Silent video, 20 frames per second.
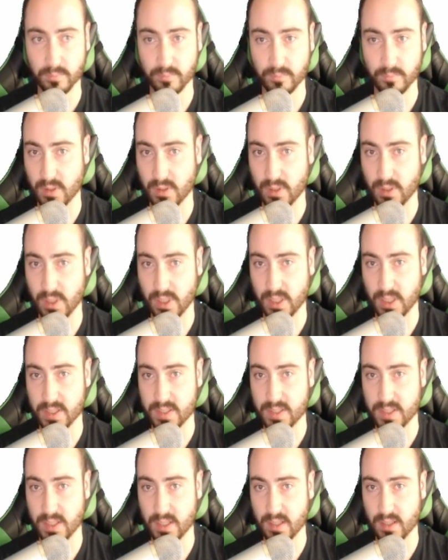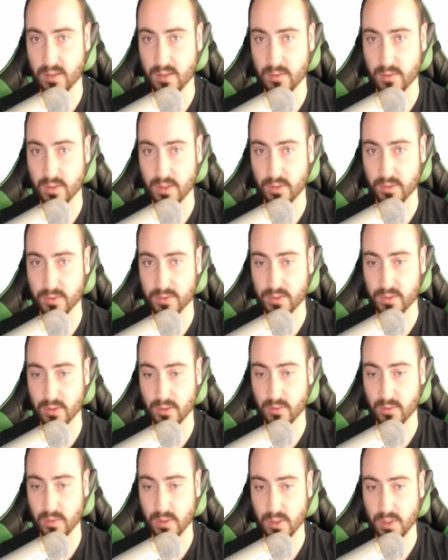Hitting C, you can
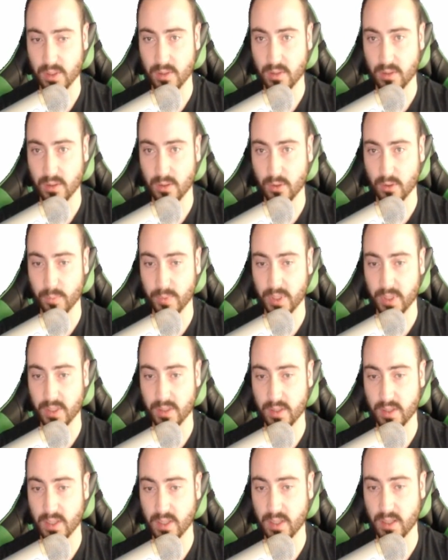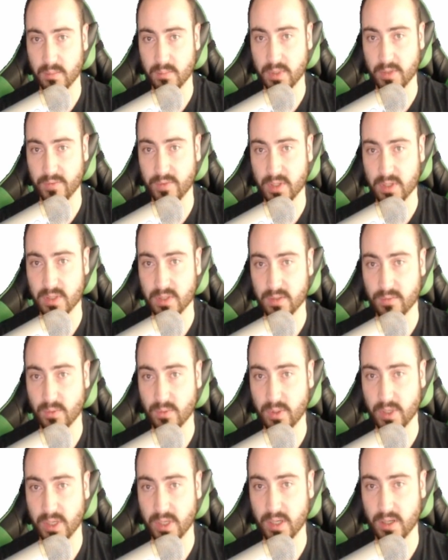also open the definition
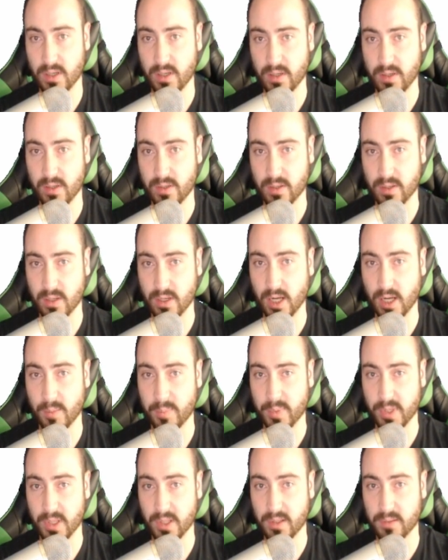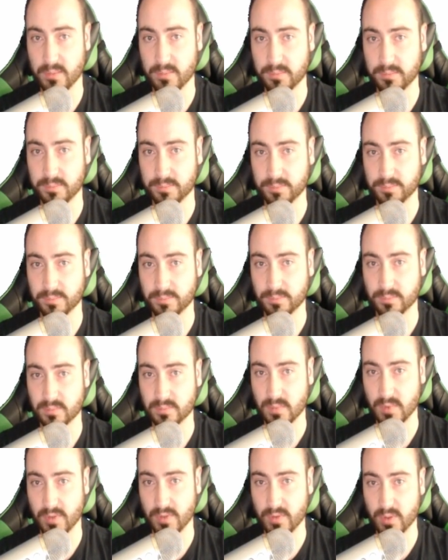for it here, and you can copy it
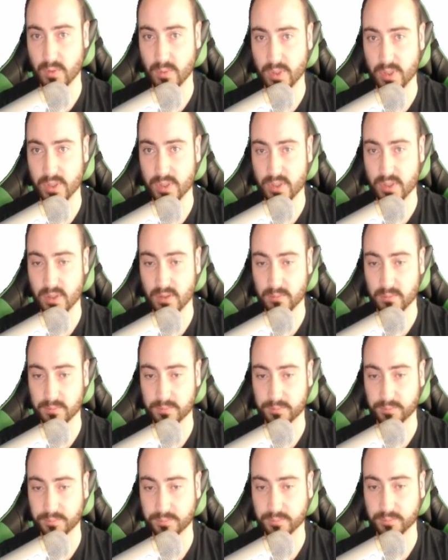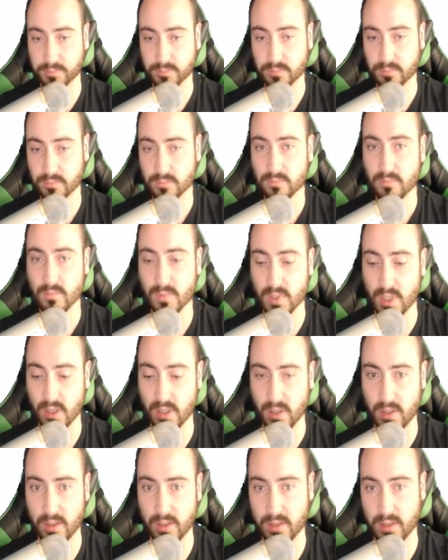if you wish,
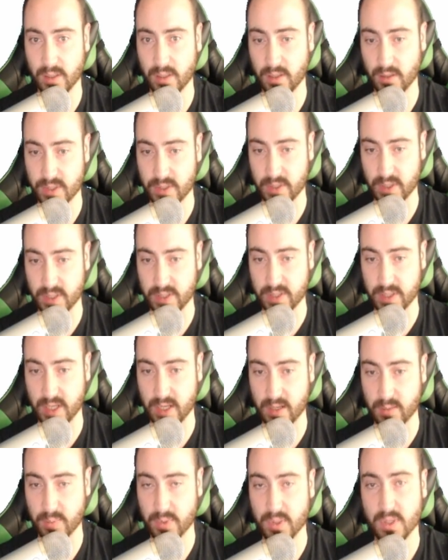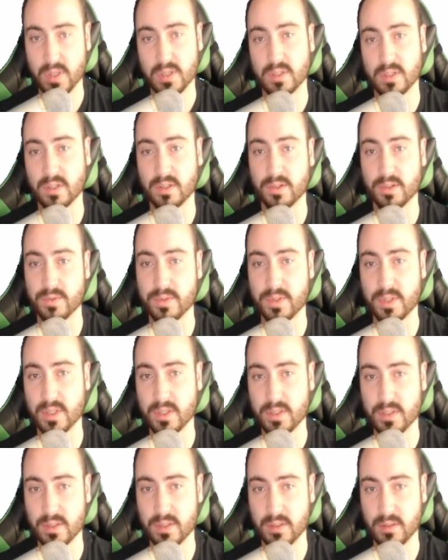and then escape to close
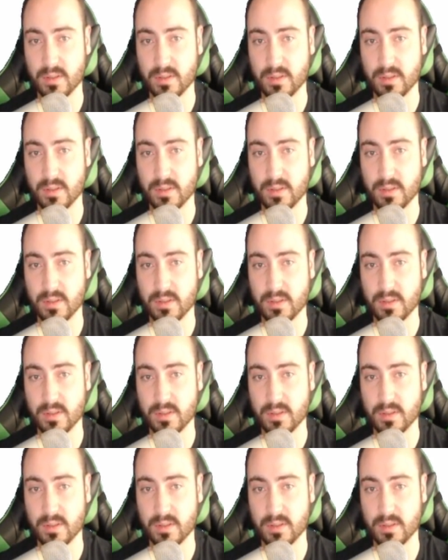this.